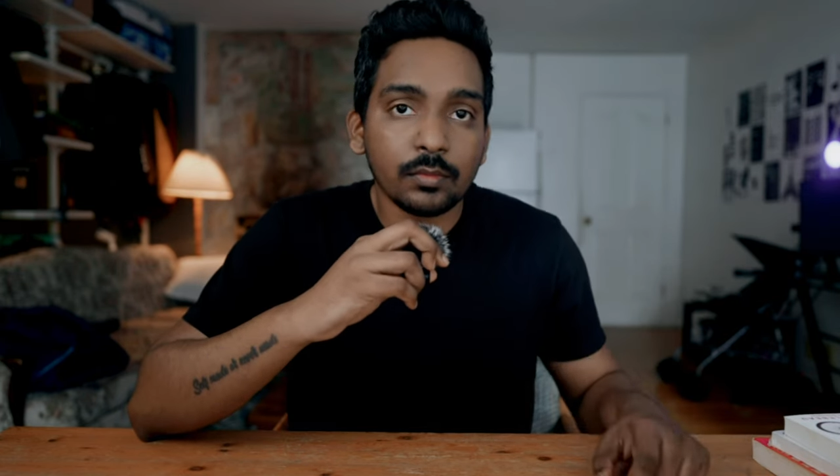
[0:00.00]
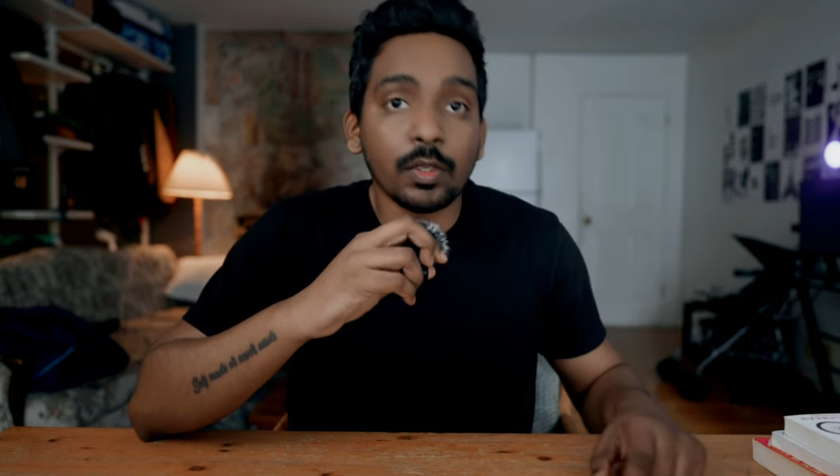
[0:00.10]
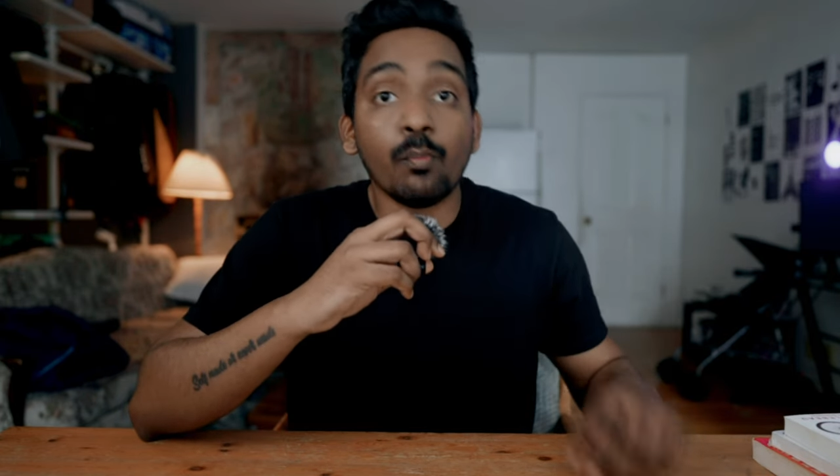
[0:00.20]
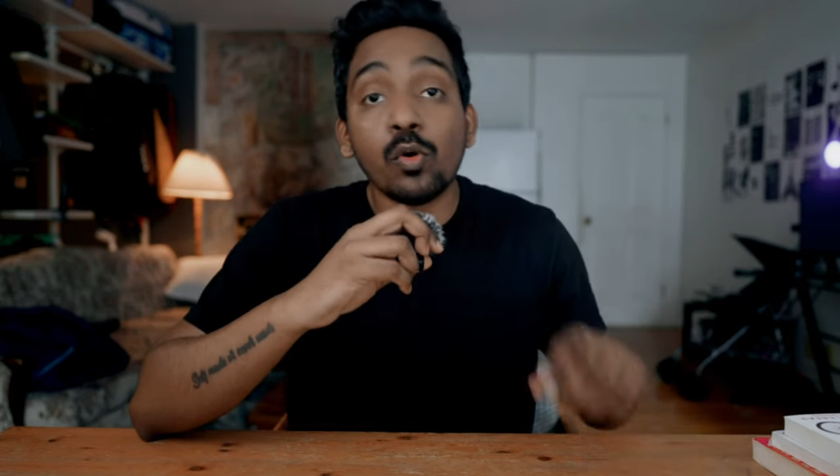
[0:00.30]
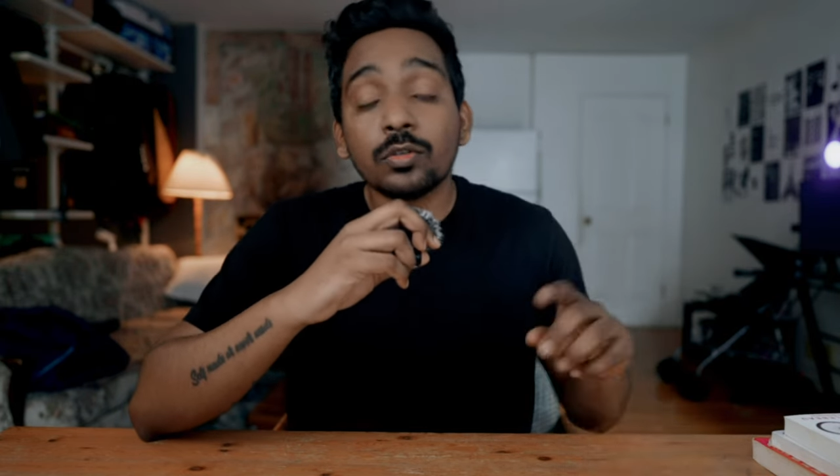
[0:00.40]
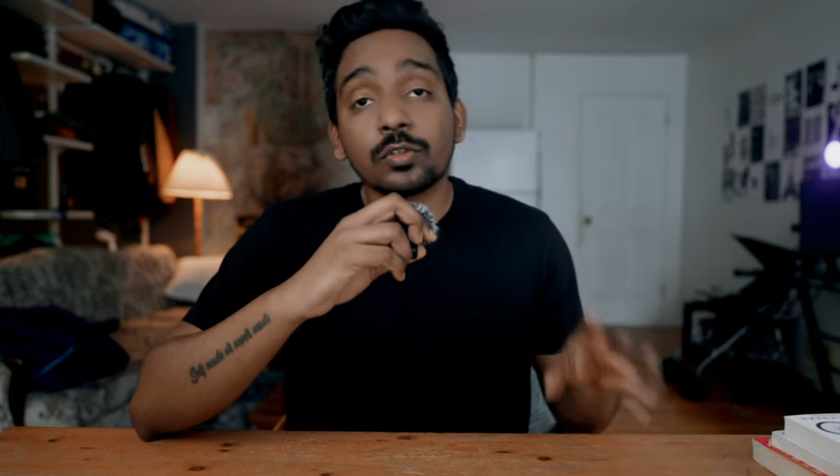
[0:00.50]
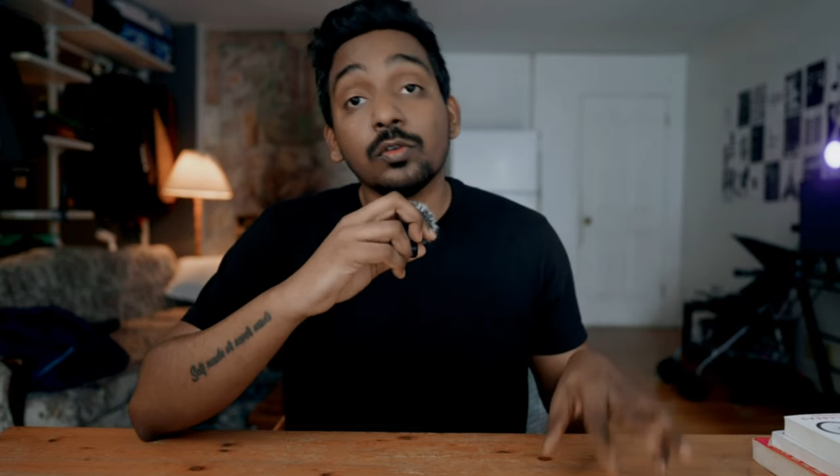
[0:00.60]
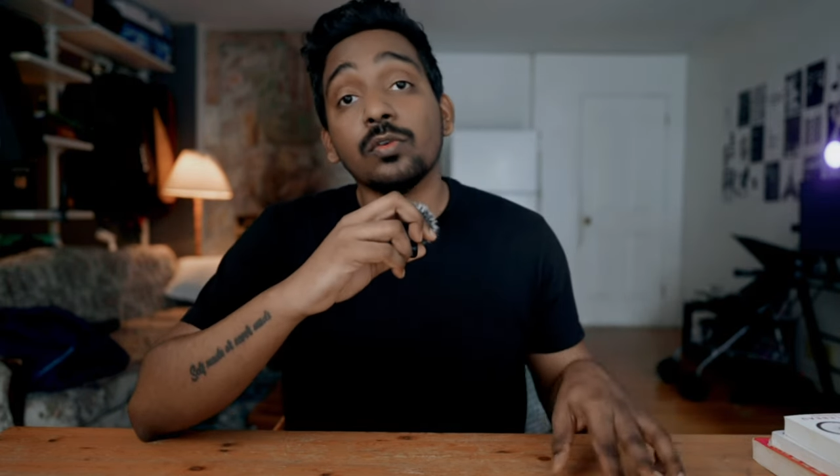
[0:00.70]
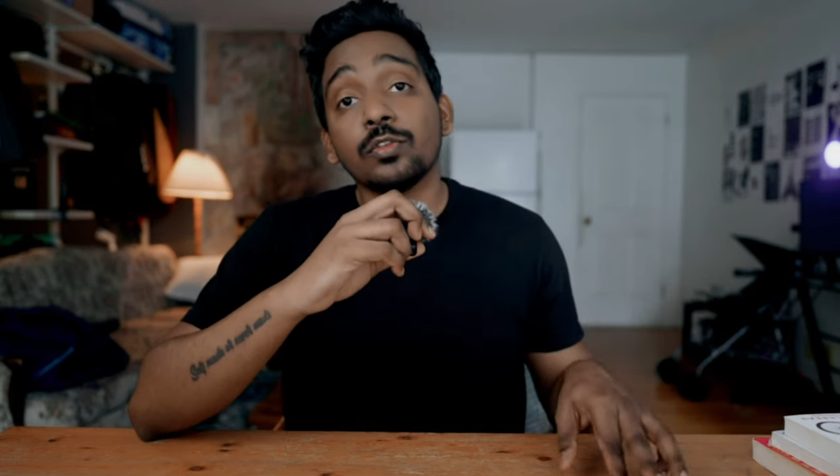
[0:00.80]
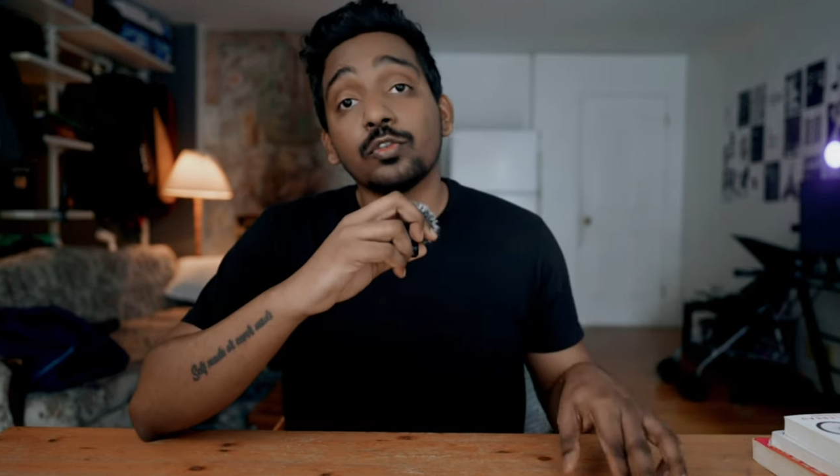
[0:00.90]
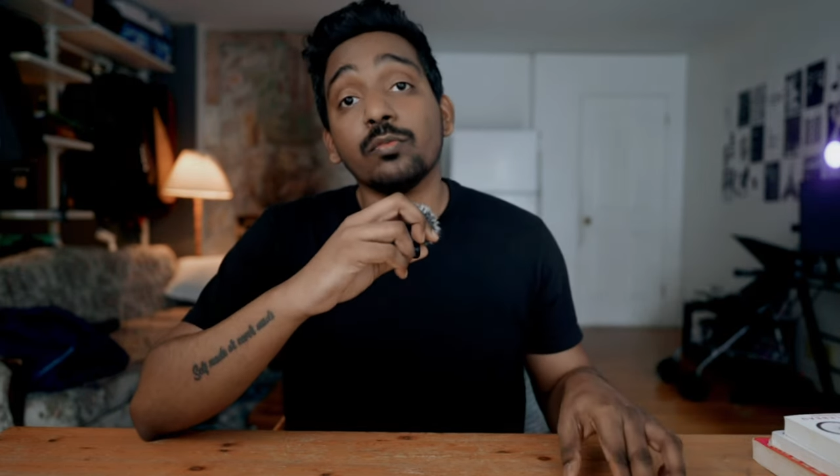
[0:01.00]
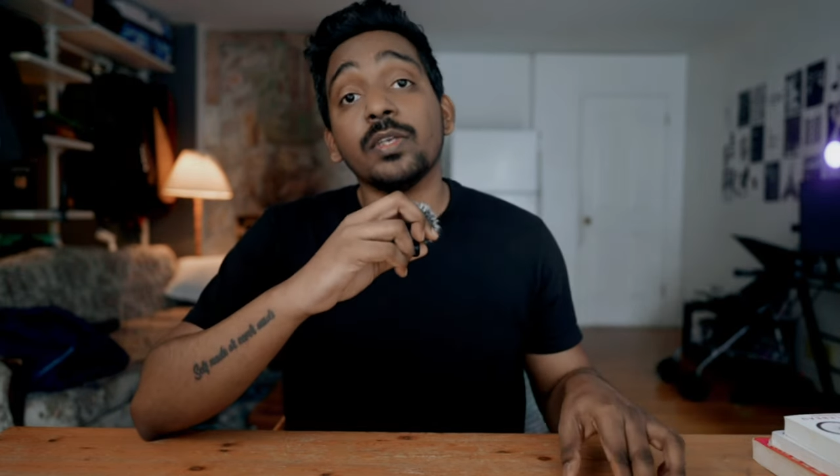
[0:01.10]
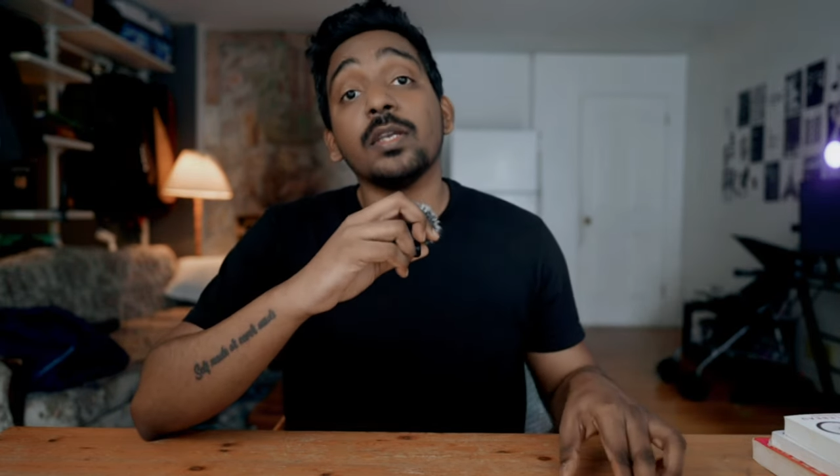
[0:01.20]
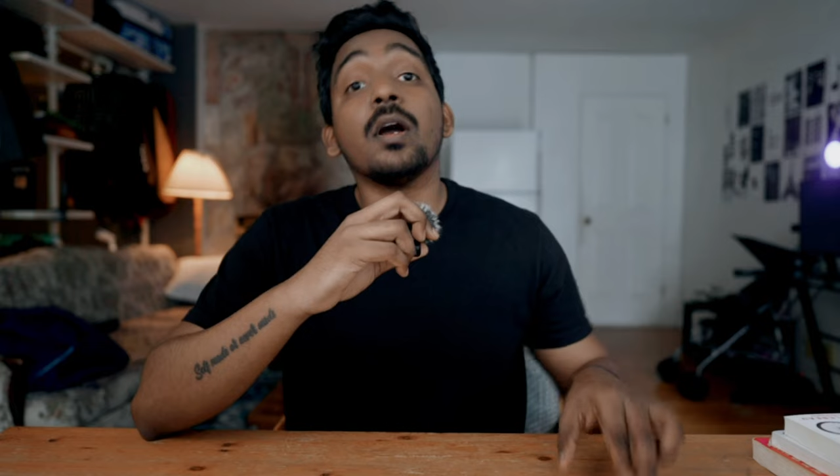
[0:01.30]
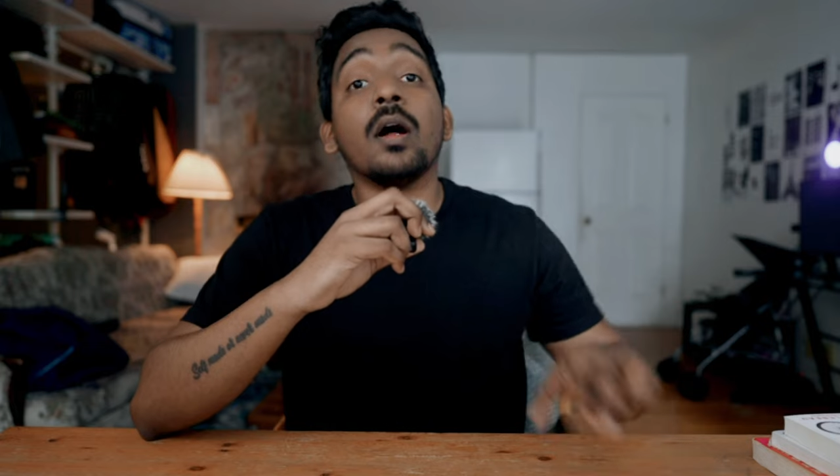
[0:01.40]
The most close to
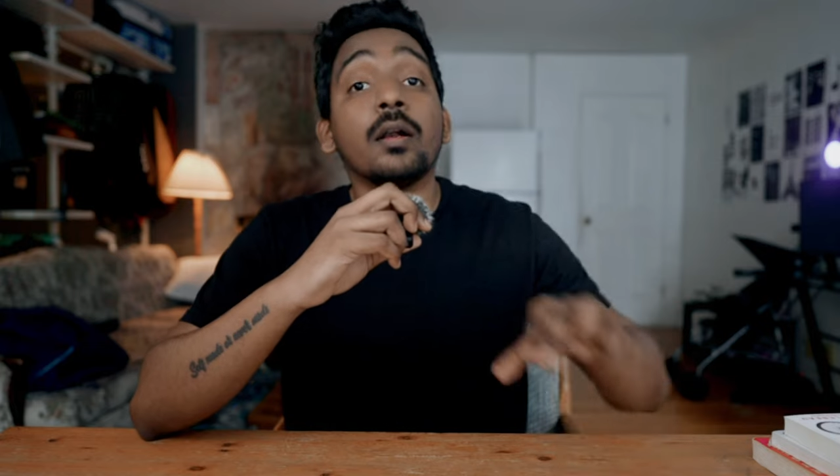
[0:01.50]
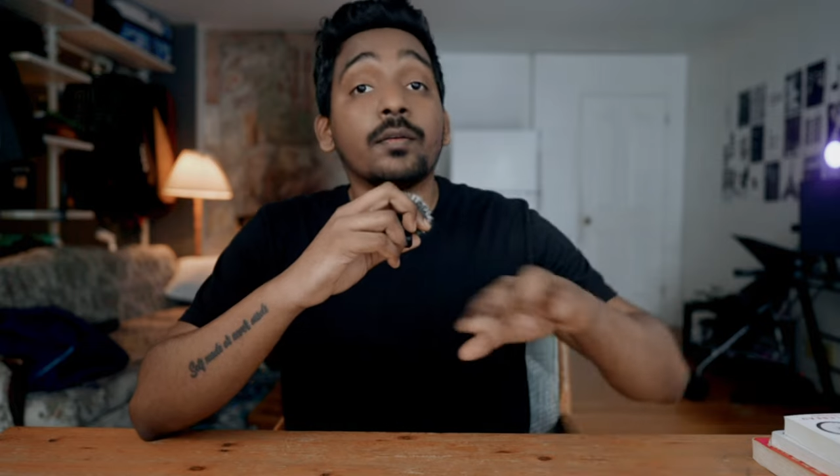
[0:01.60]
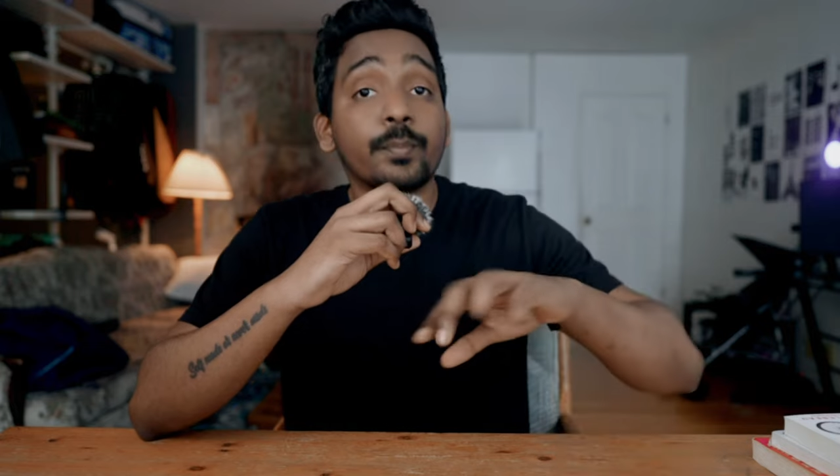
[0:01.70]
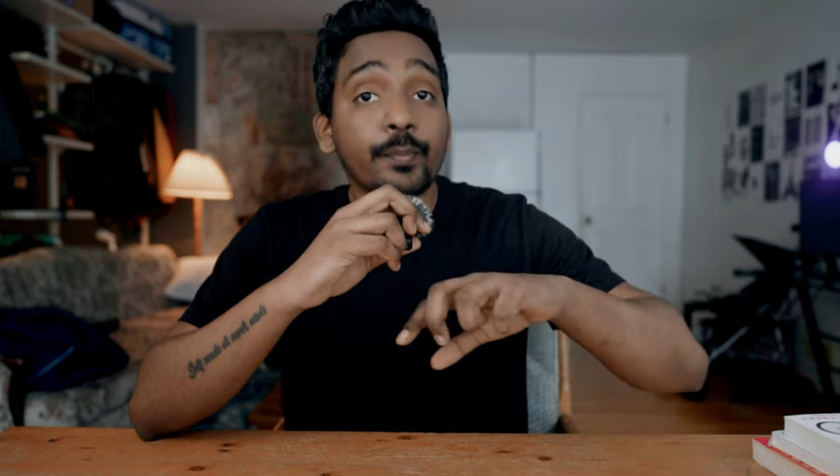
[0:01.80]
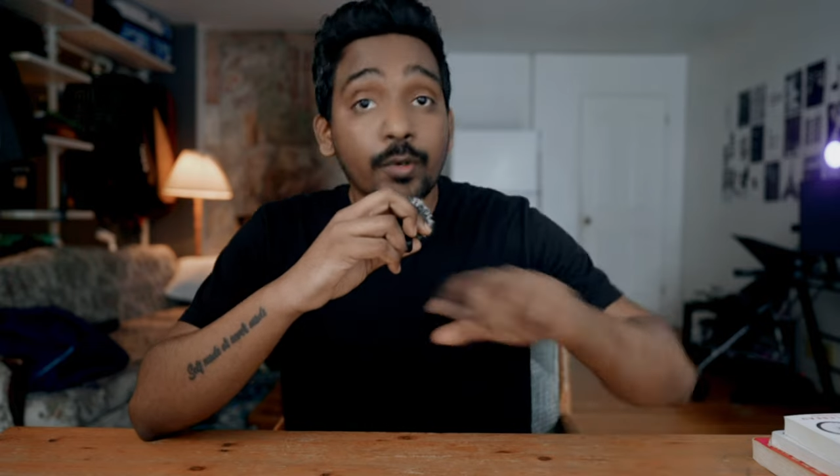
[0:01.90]
me are